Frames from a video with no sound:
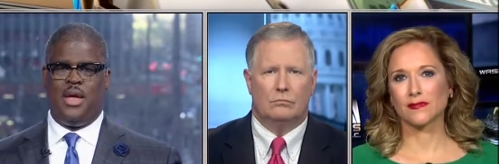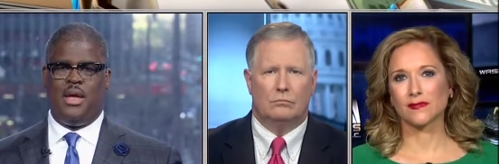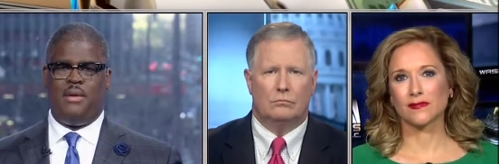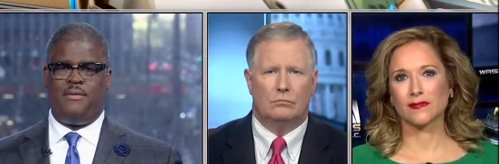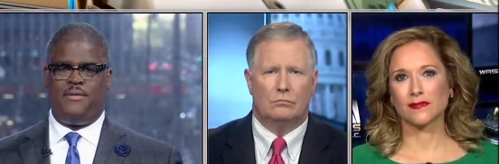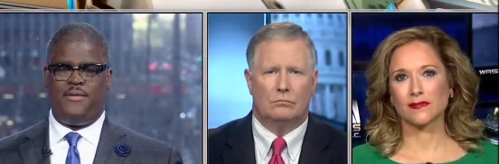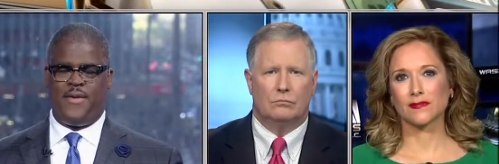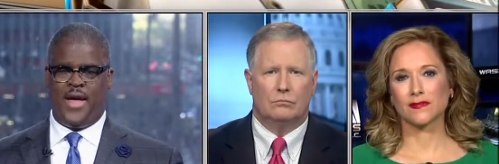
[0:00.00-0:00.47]

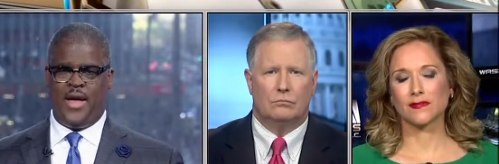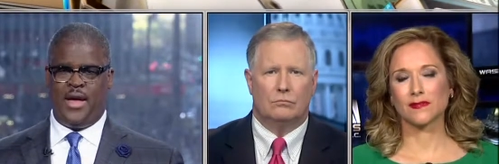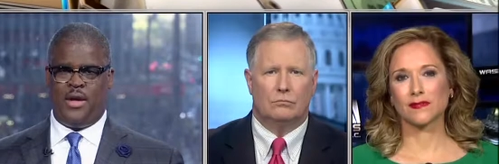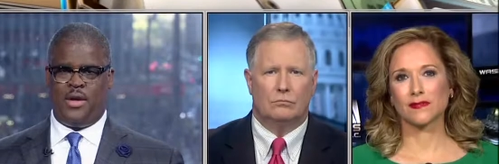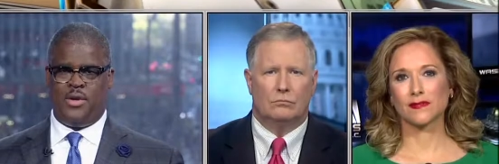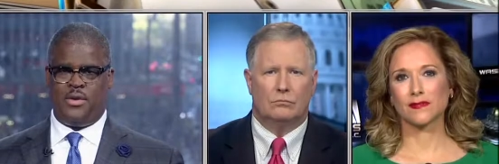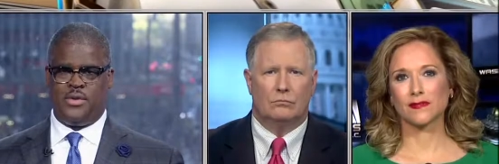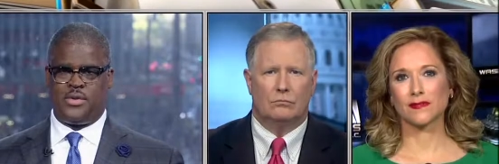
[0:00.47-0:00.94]

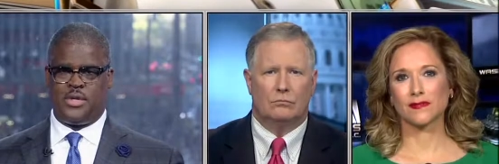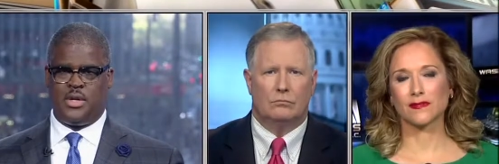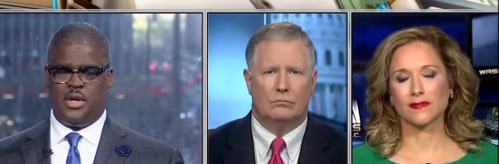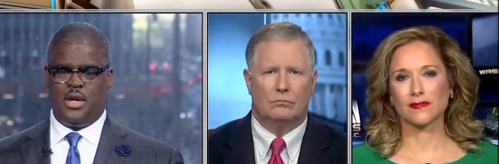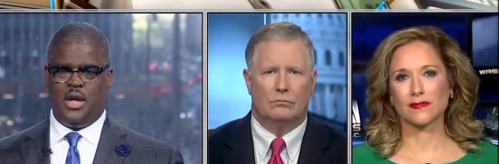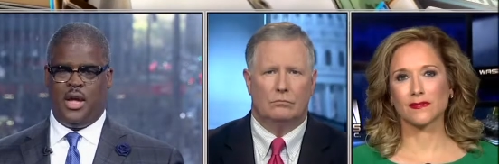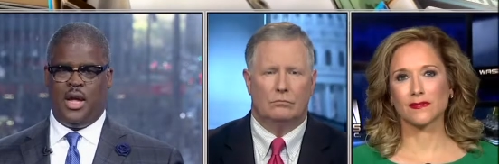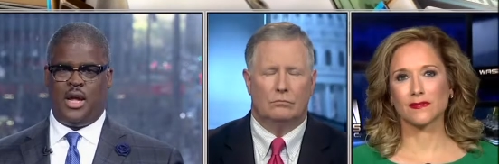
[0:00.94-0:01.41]
Speaker 1: fails
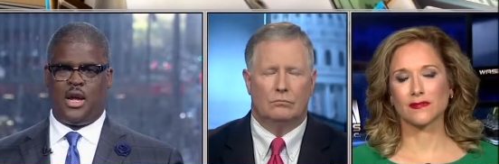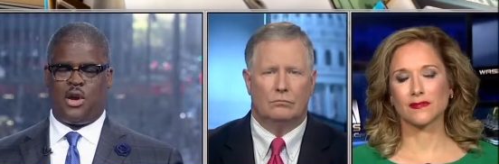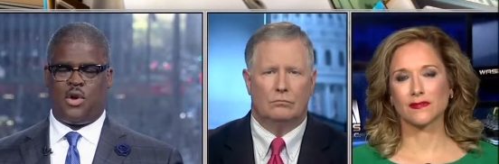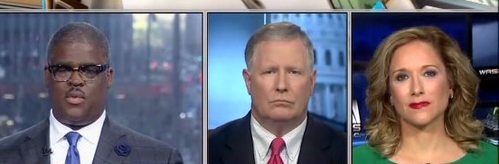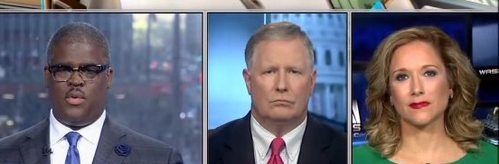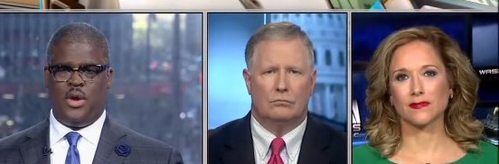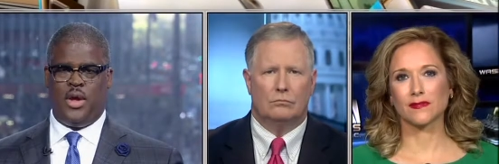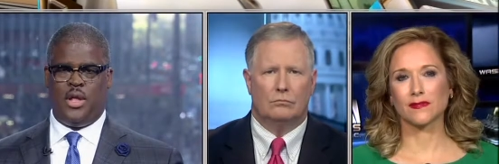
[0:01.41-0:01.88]
and
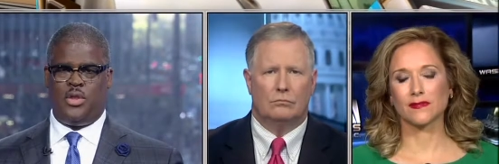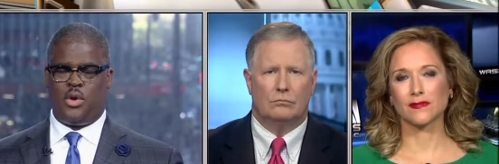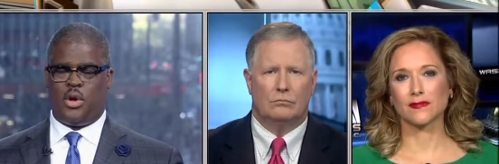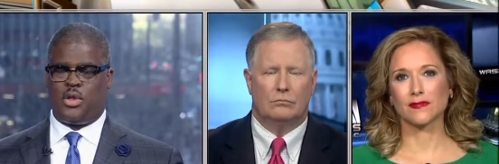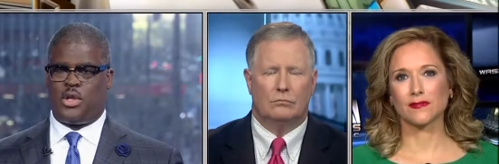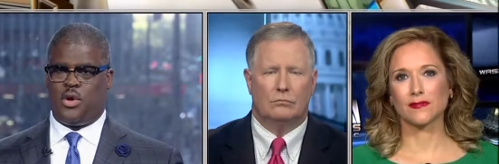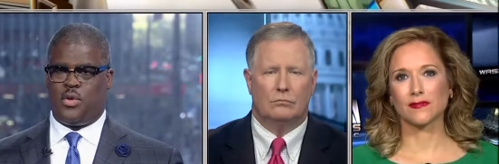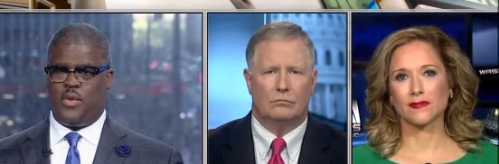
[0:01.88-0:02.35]
Korea,
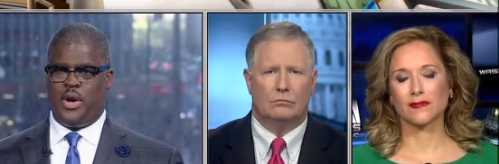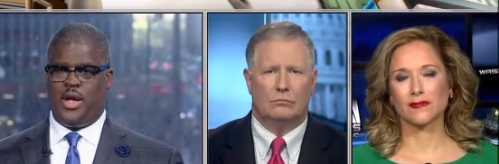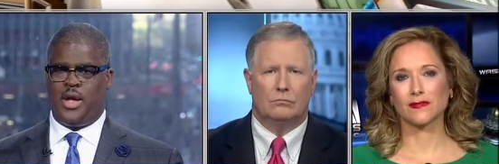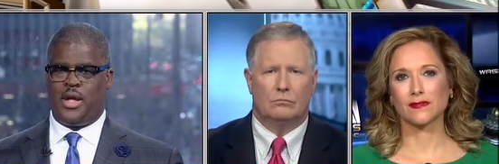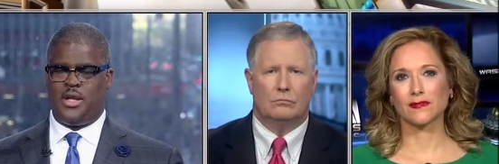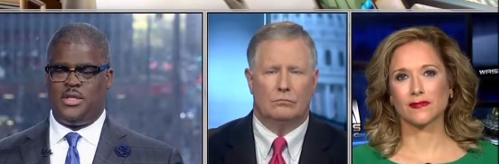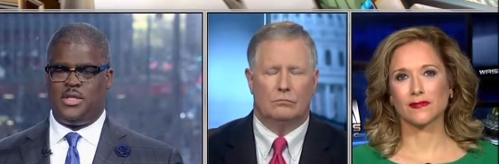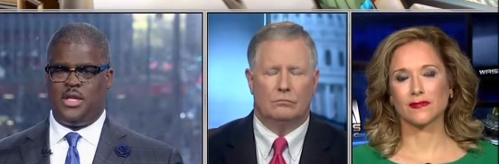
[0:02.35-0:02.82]
North Korea
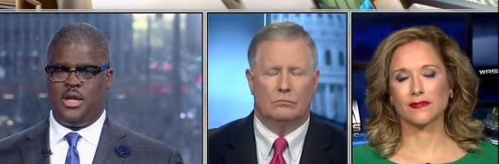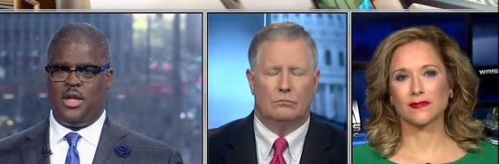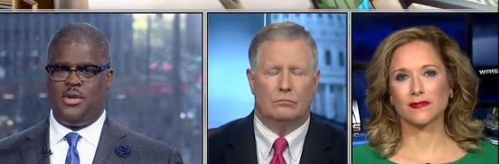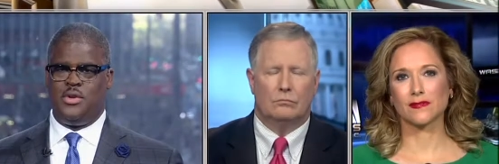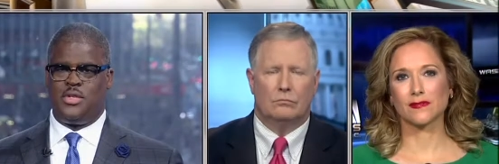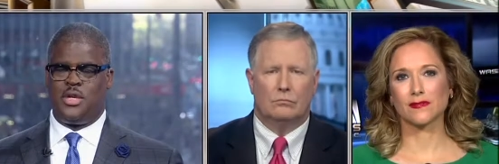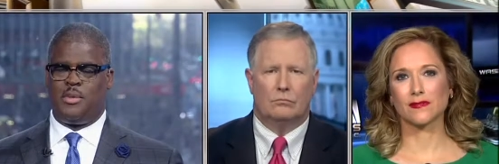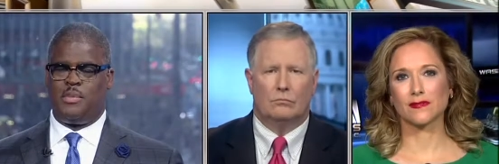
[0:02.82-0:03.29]

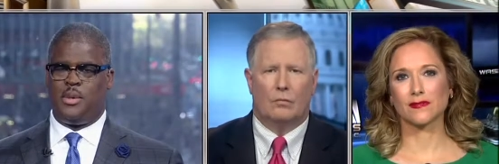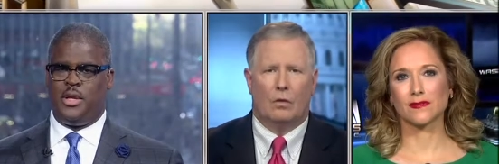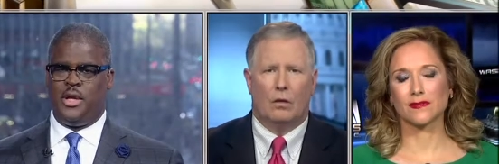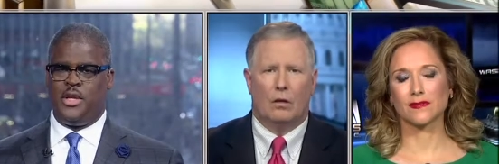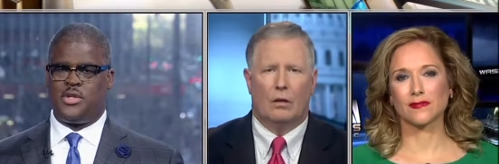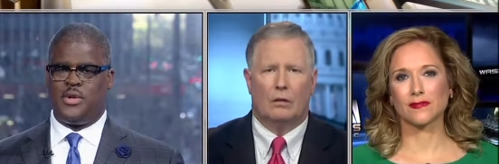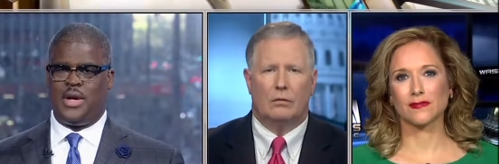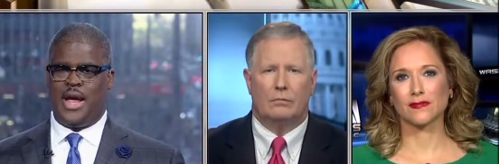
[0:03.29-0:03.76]
continues their
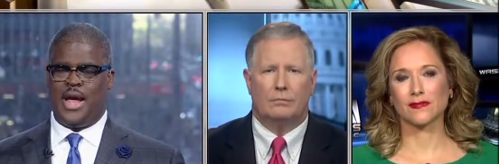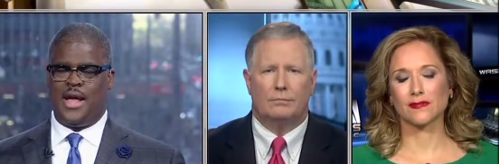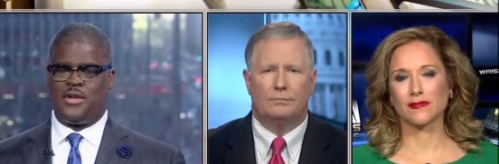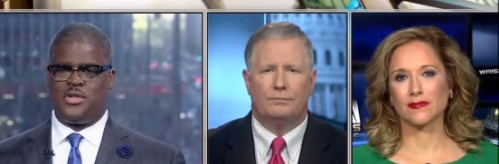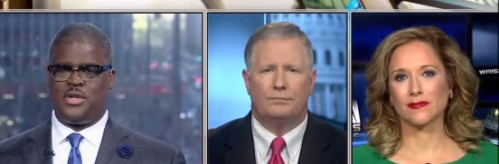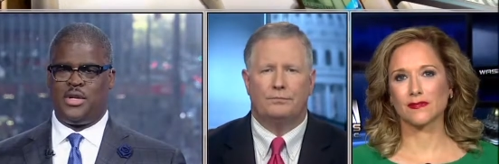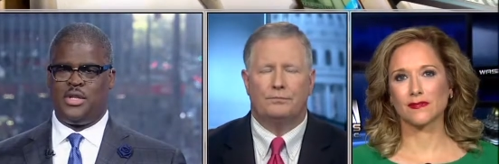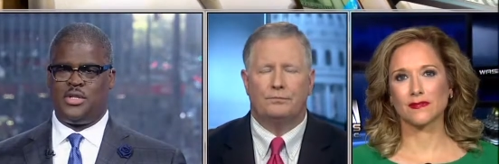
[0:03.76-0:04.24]
belligerent
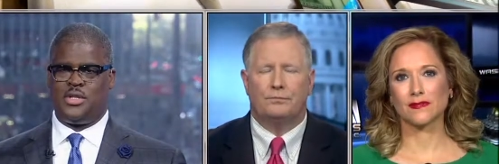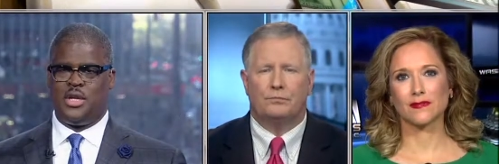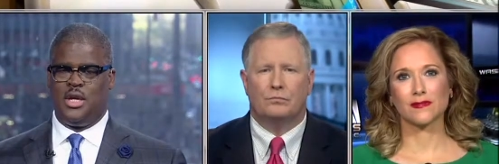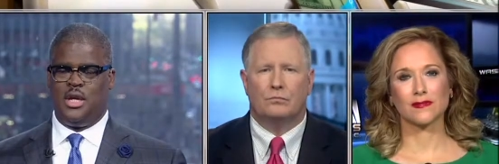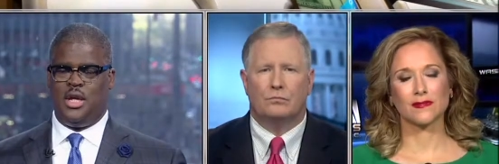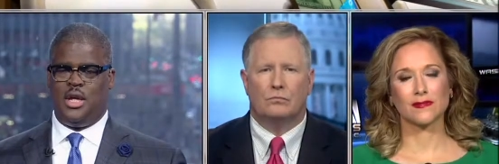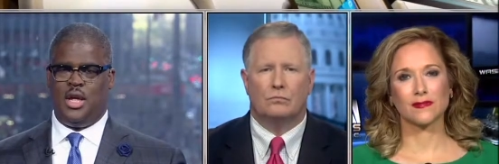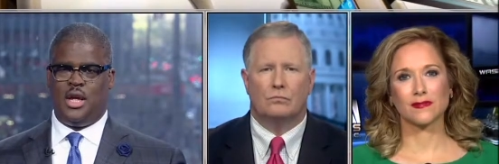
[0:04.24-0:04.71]
actions,
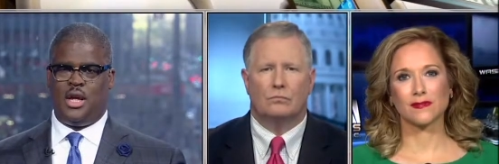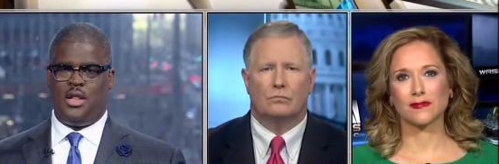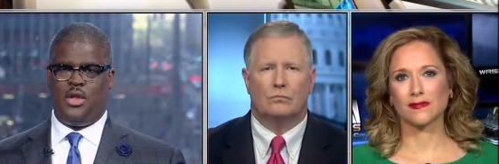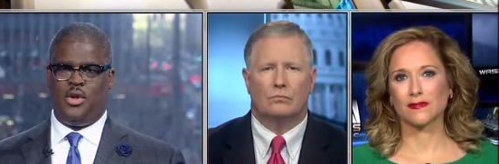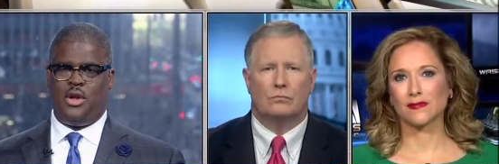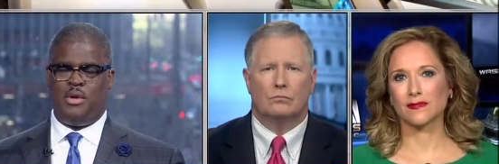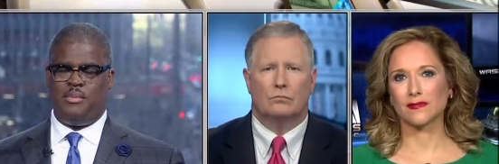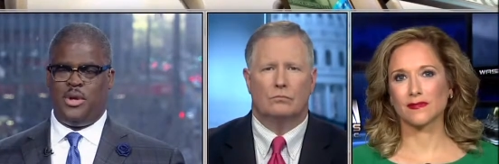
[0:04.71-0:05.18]

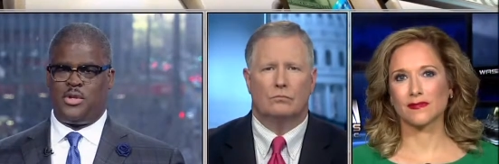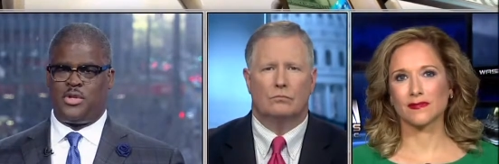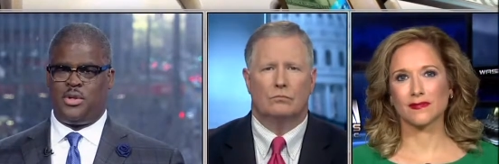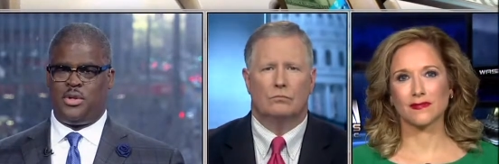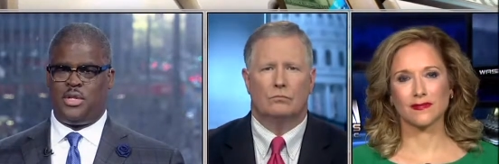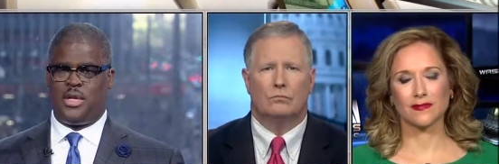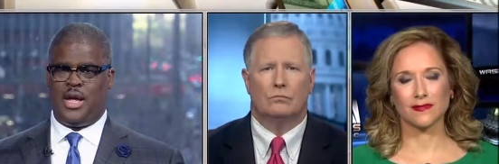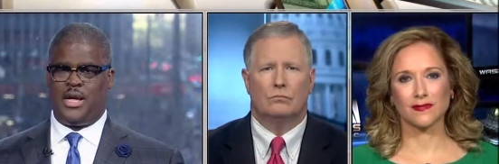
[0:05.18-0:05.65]
including
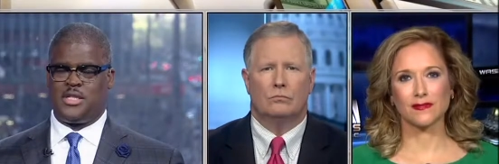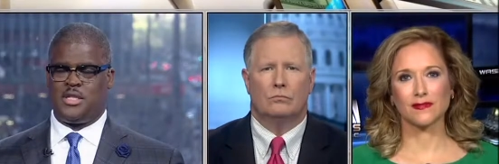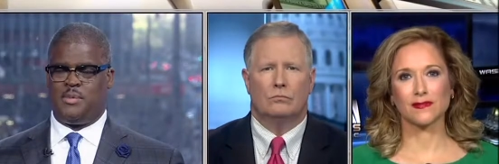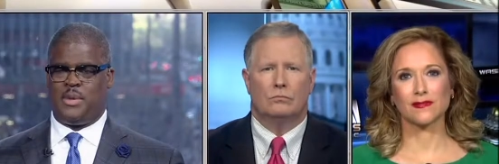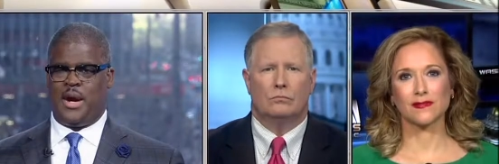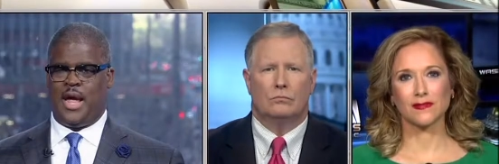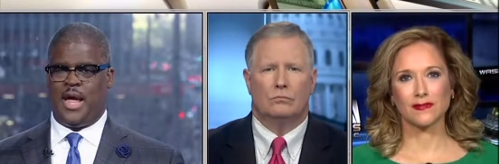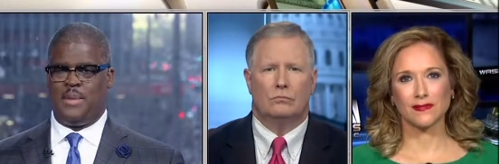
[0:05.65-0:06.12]
missile tests and
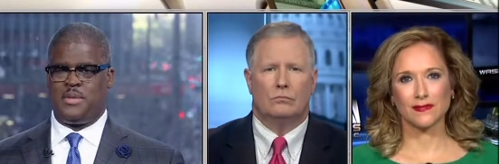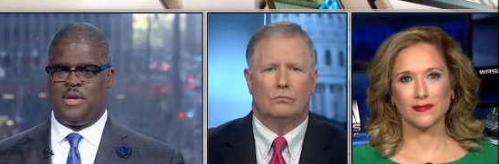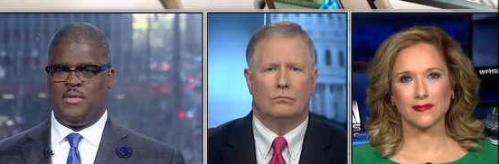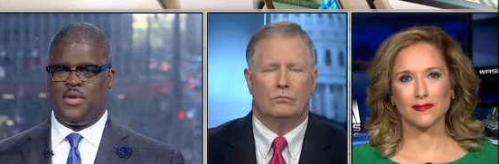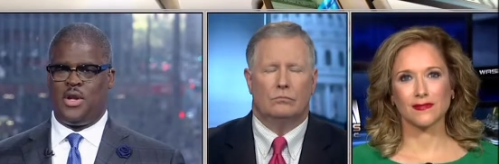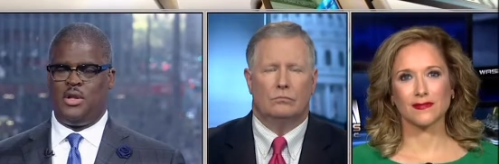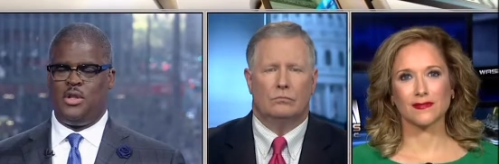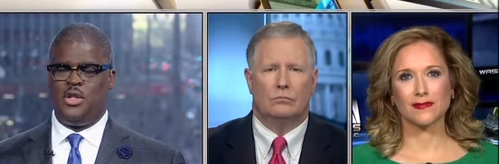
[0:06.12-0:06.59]
perhaps
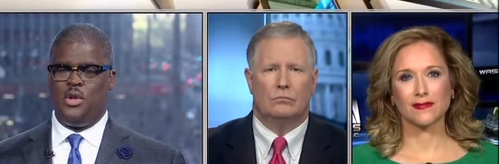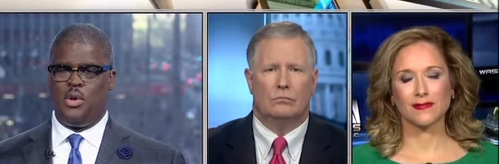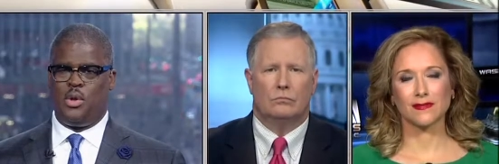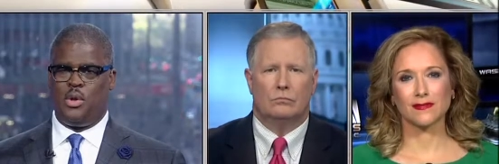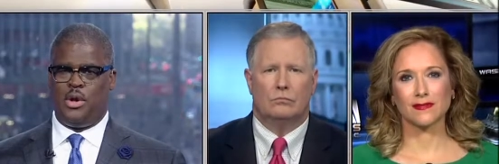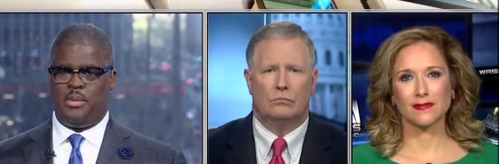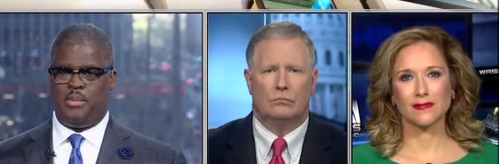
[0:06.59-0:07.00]
even a nuclear